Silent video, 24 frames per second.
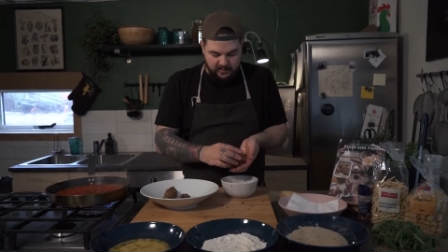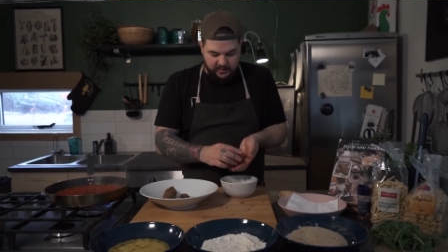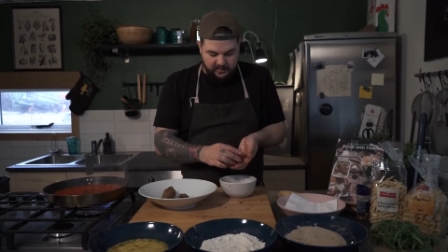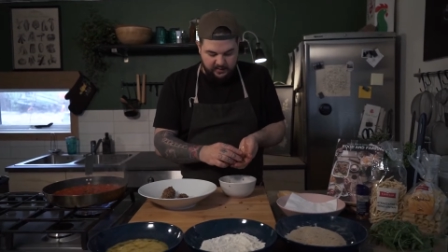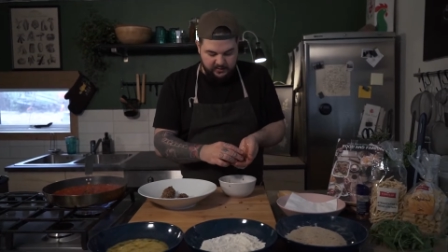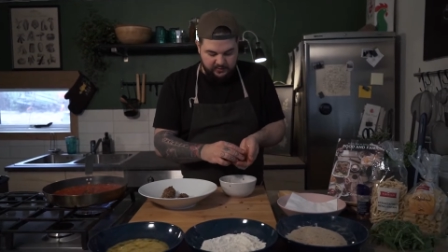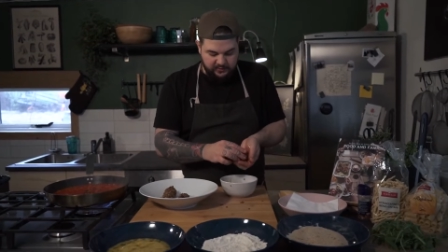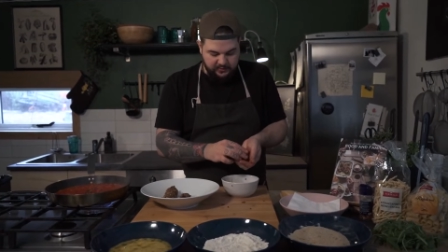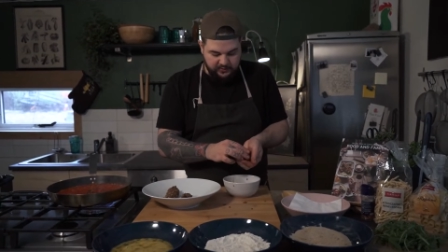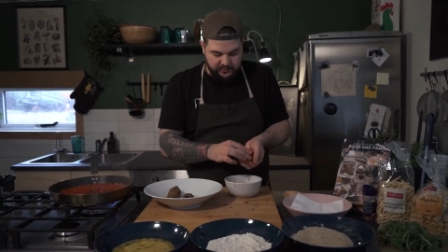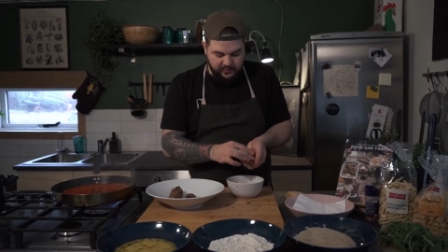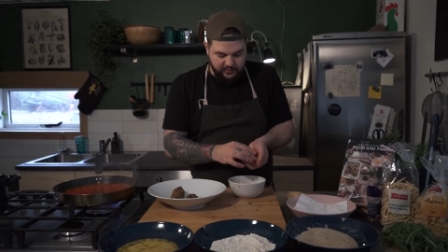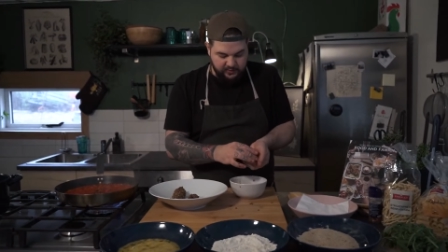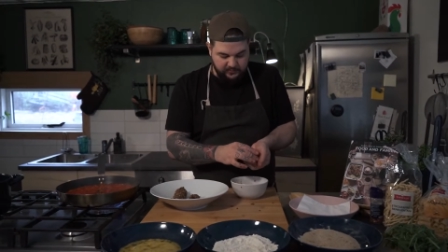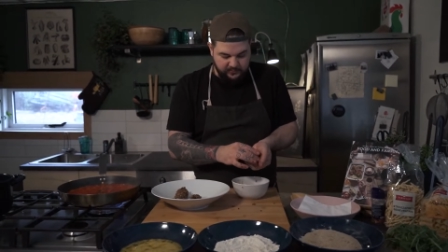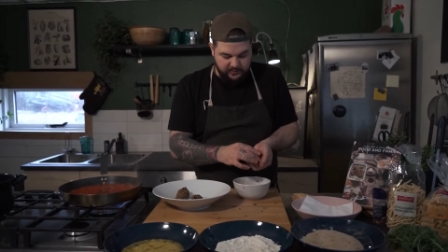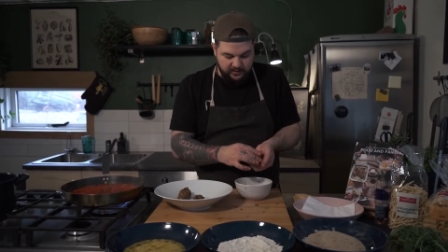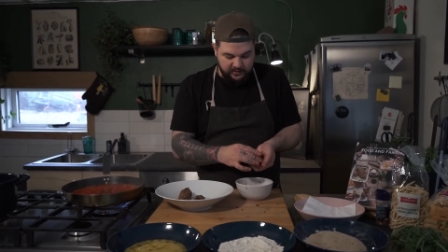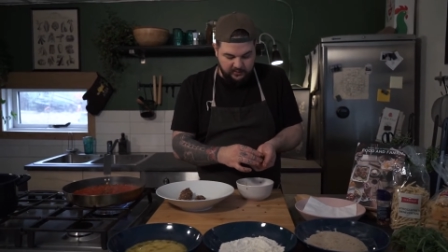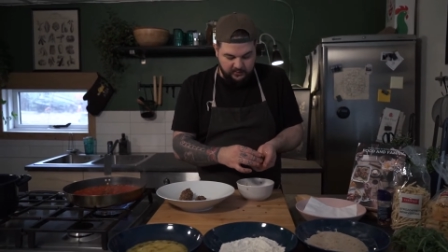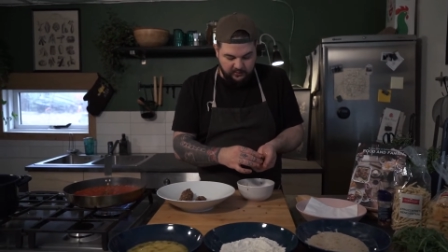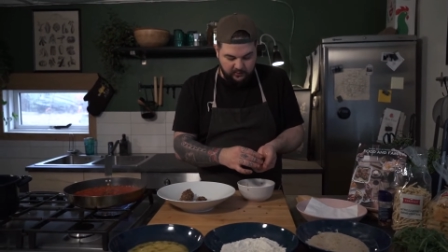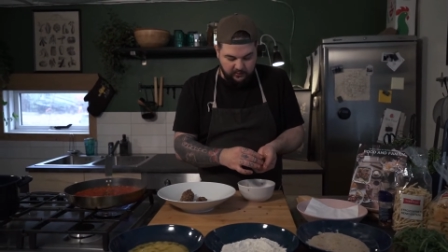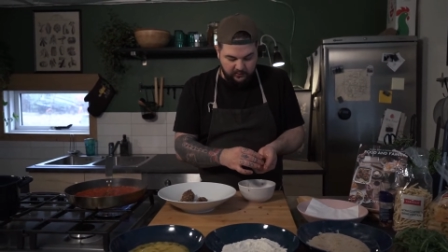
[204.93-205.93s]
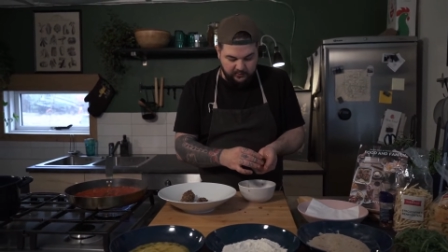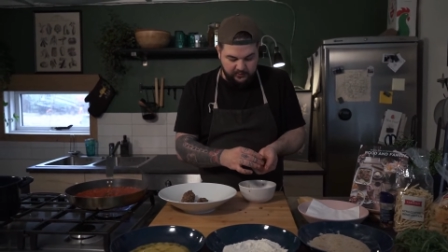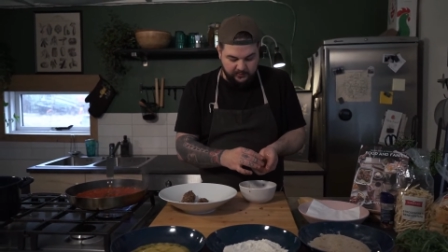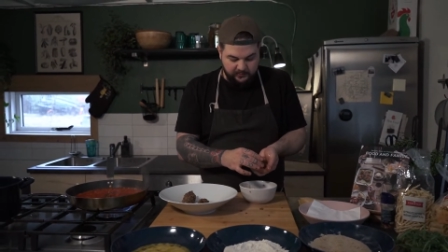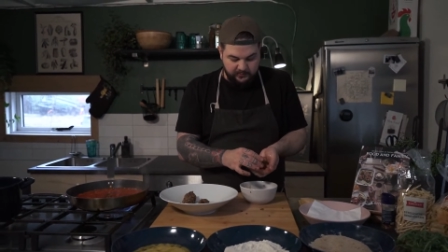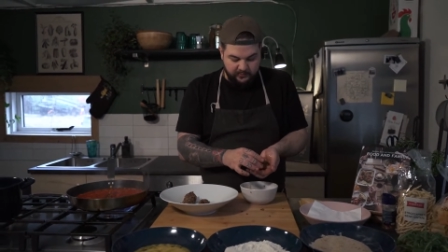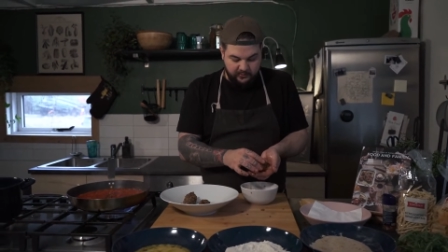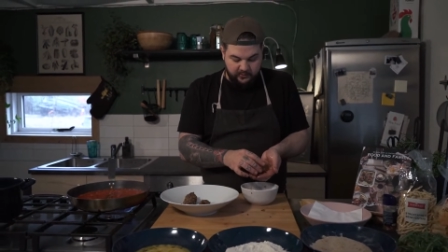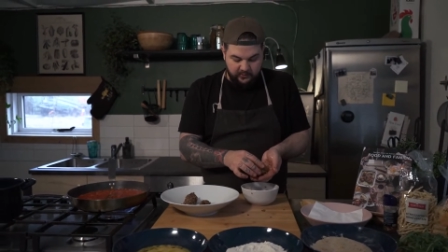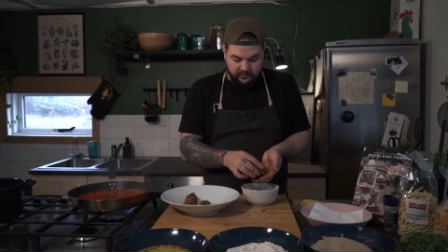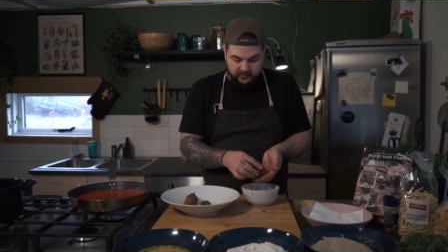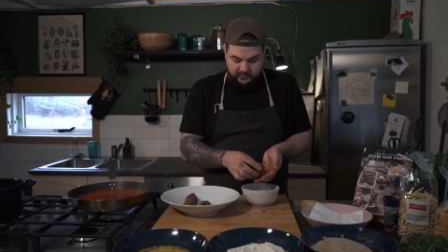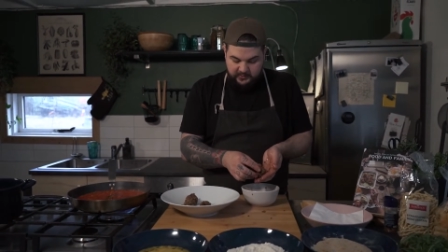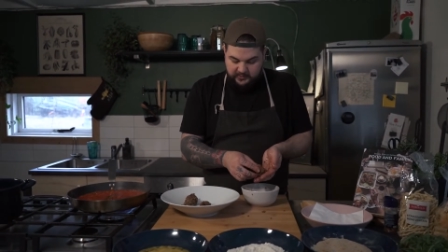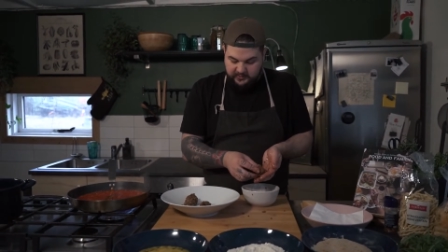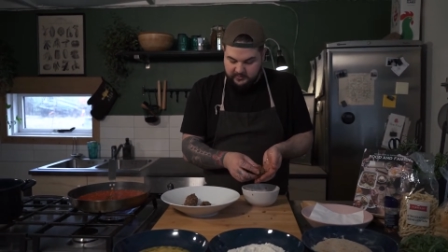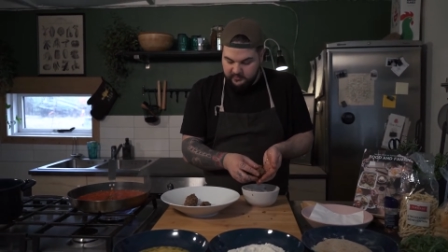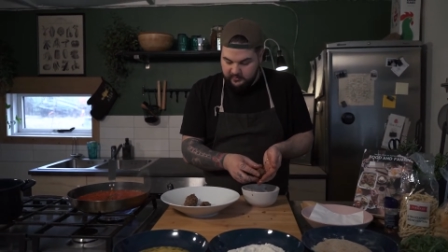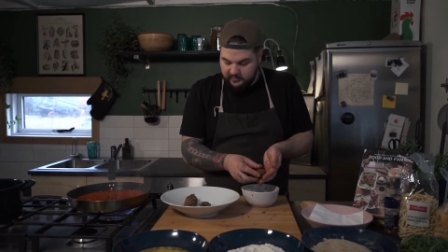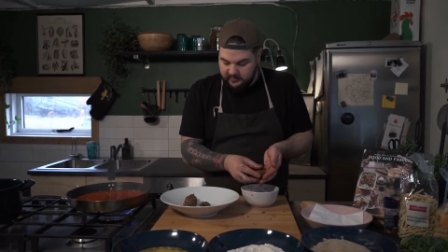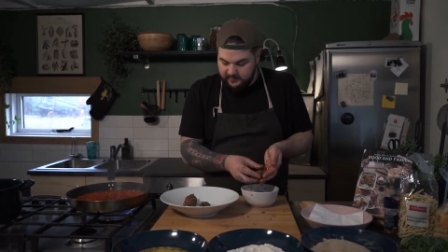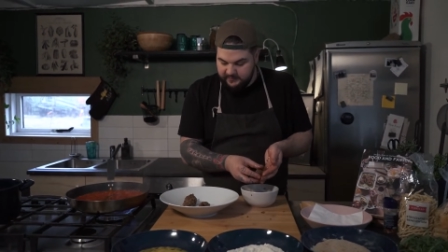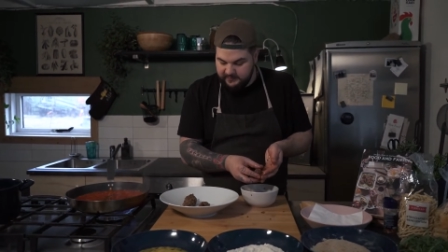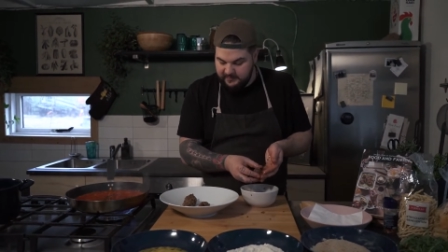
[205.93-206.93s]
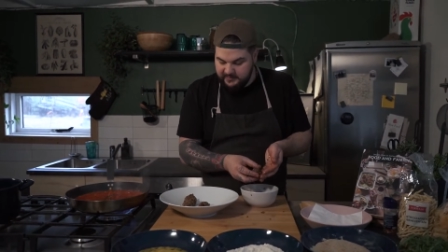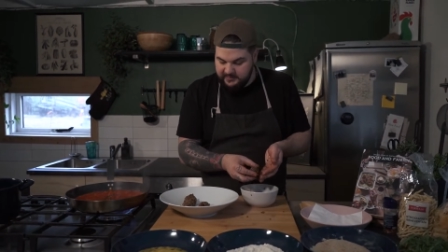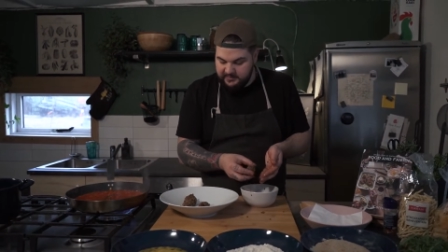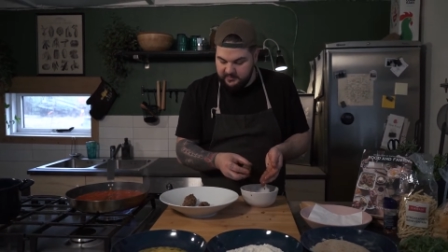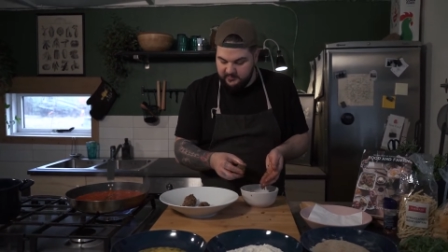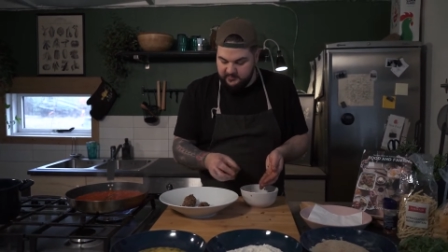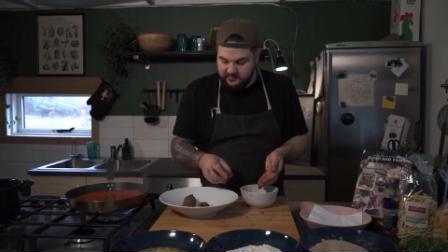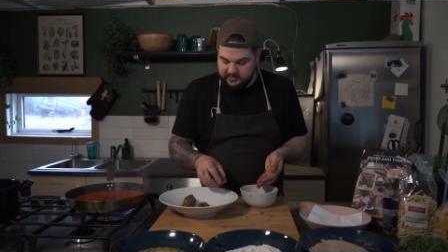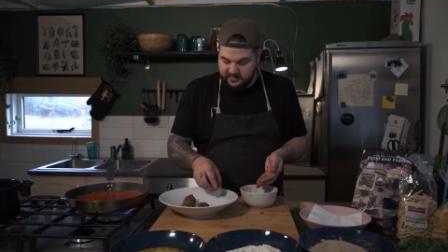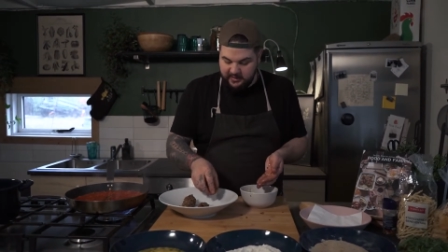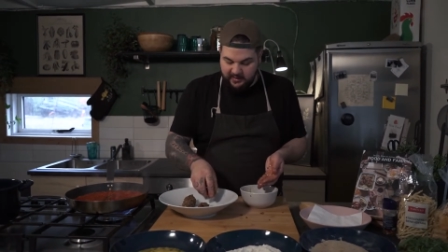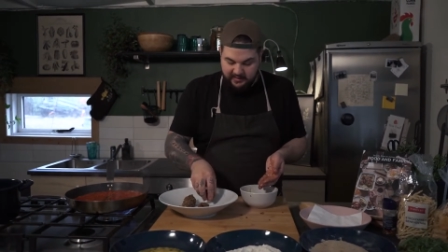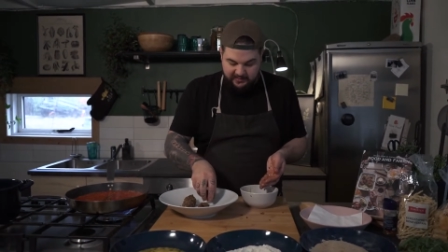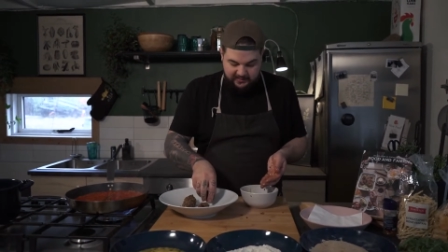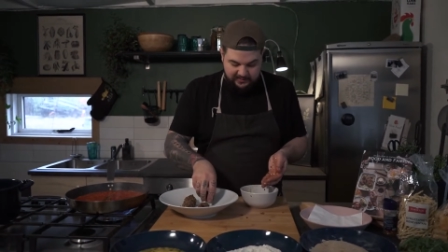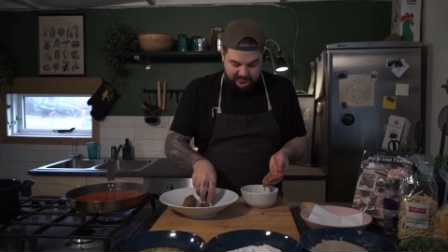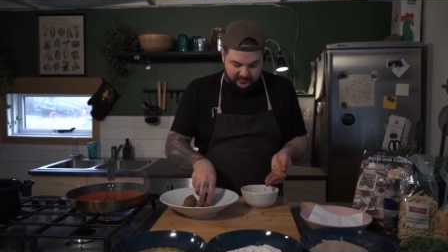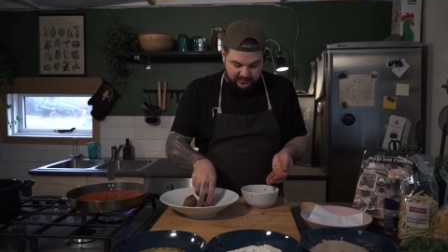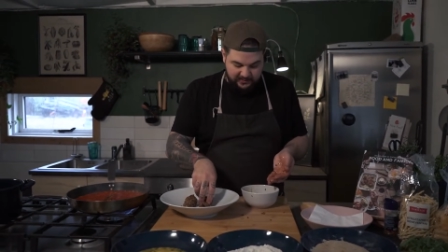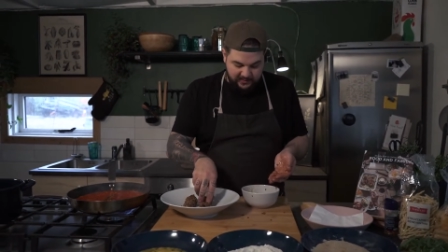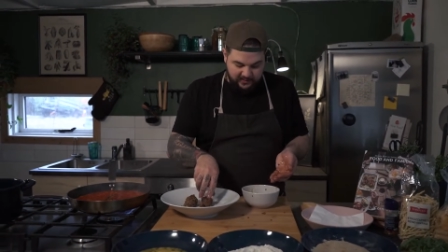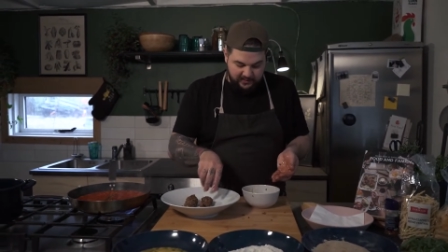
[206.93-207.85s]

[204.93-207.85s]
And try to make all the balls of the same size.